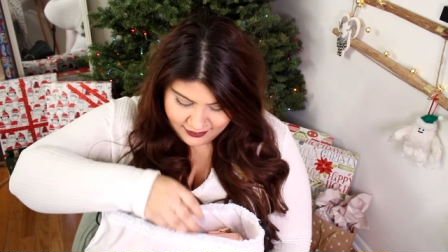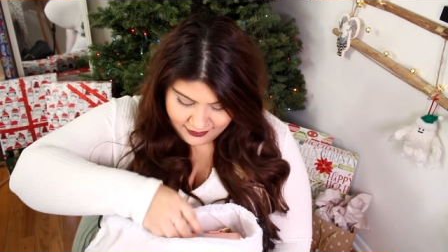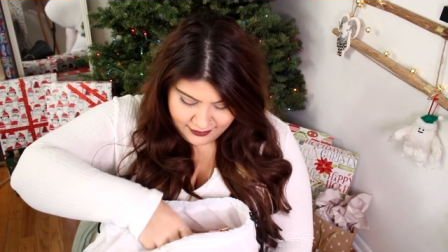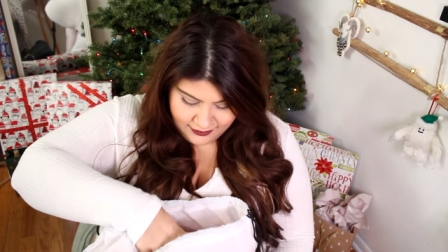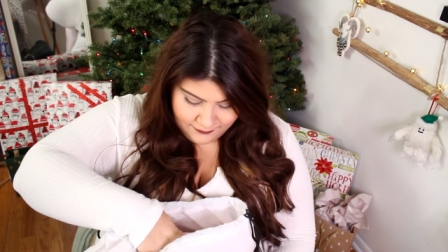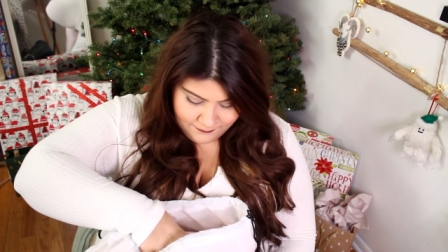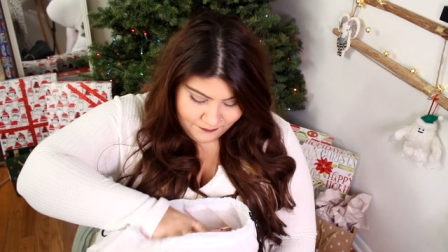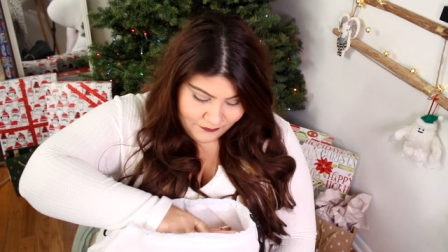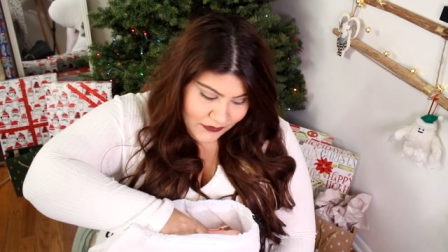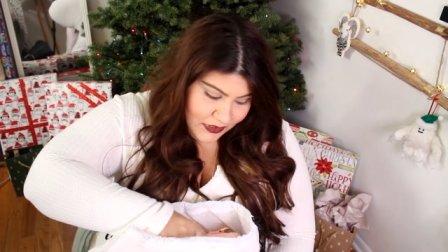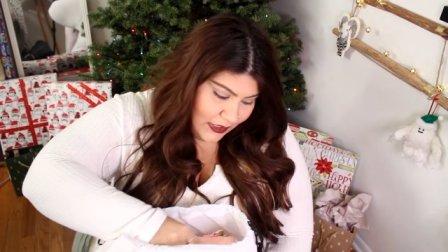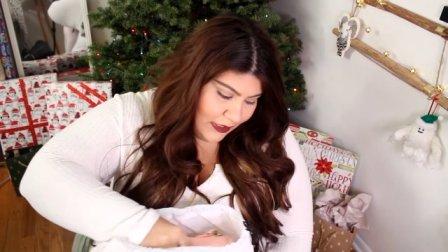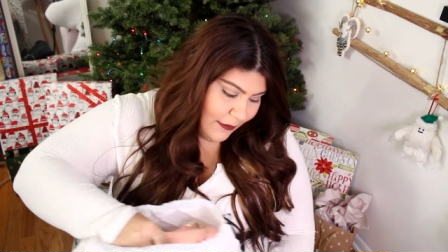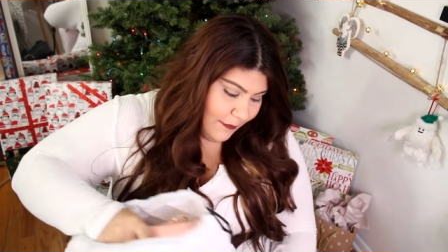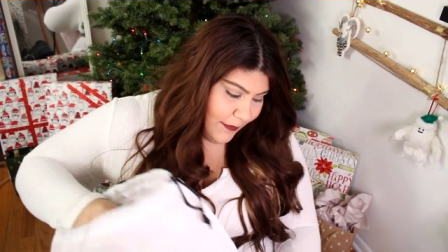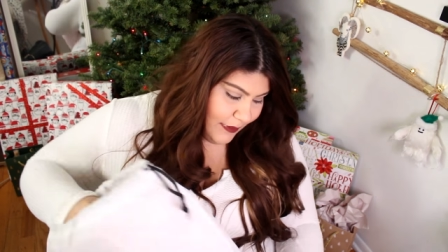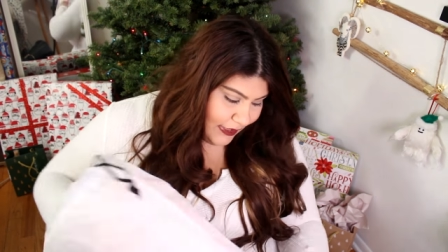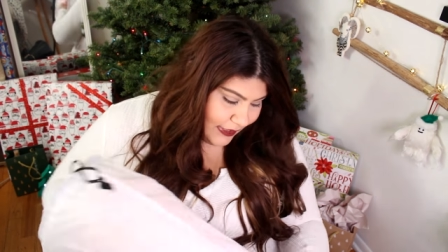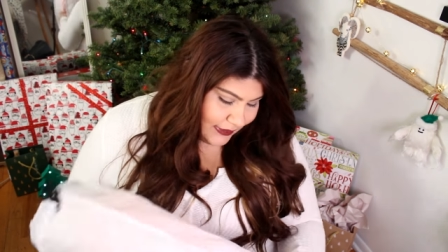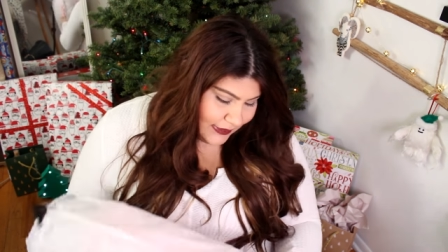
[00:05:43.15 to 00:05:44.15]
Um,
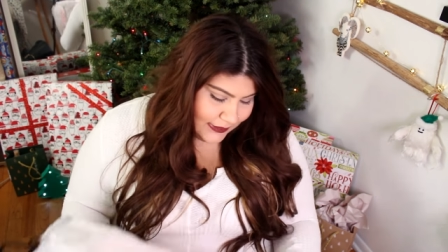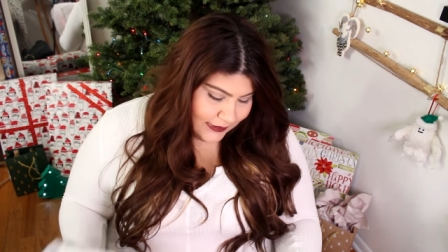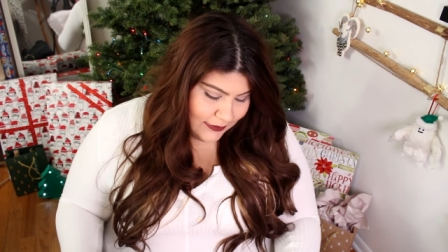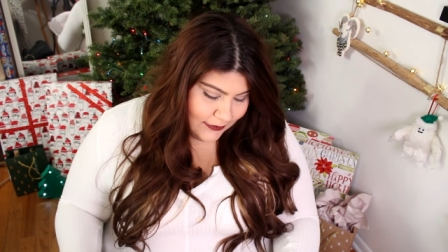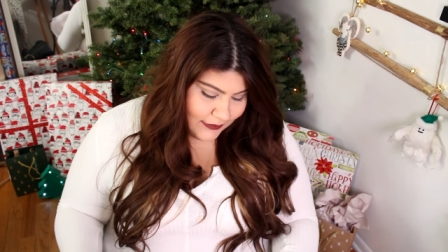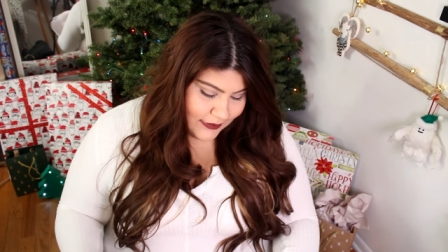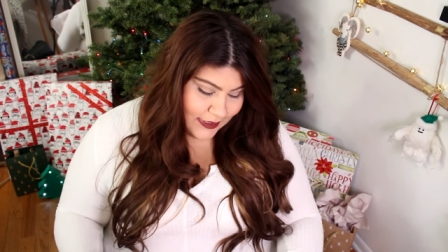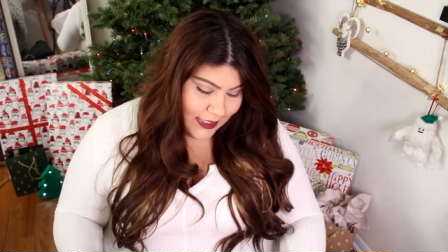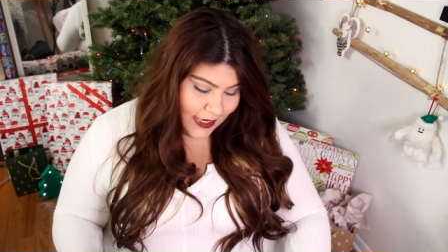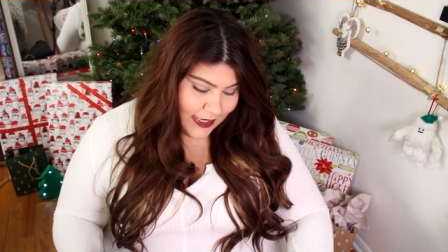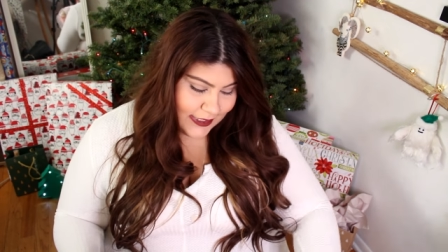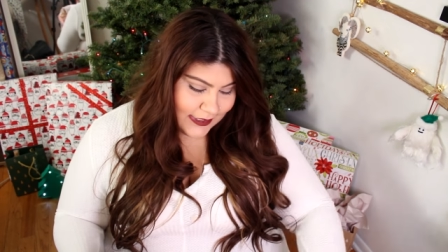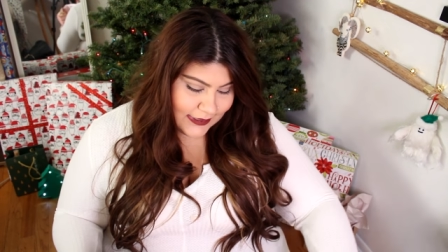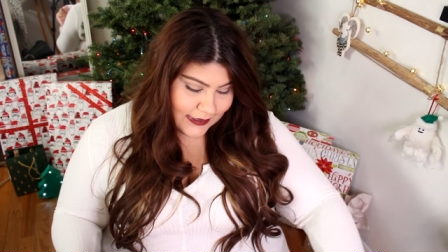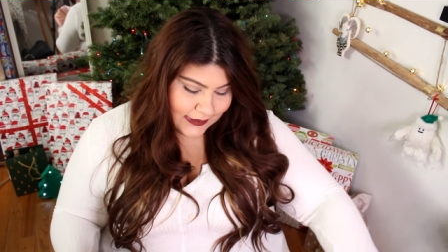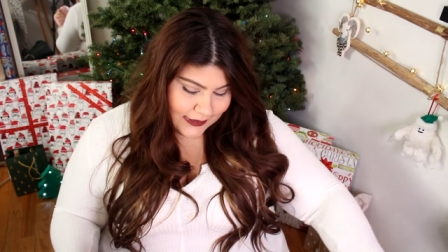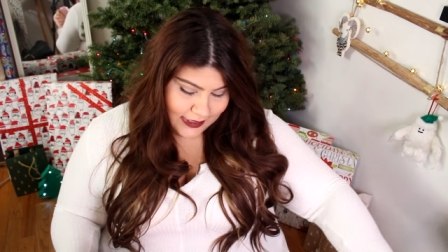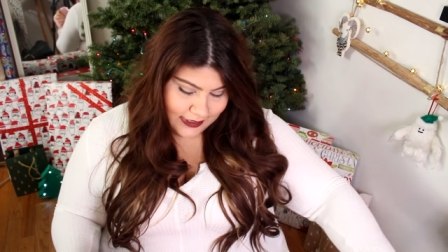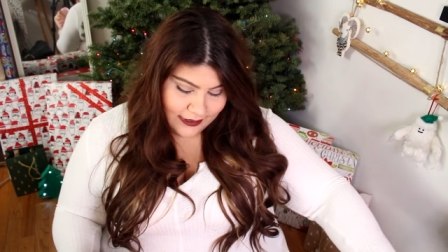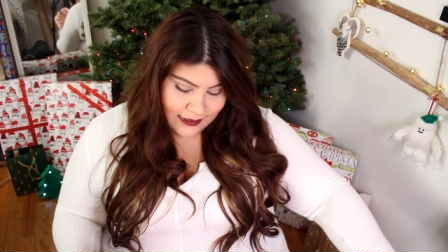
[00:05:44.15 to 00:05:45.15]
but let's go ahead and
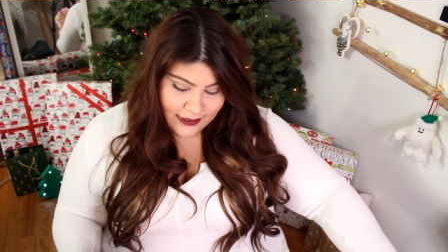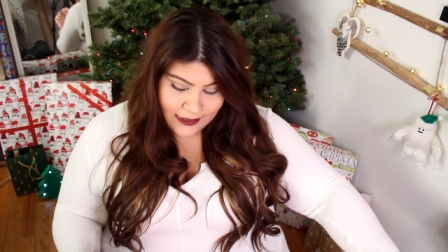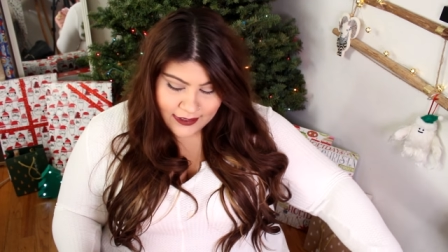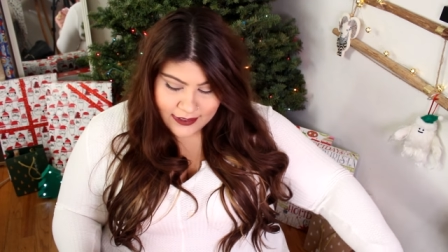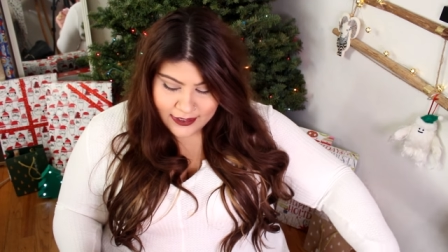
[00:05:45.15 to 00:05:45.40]
see.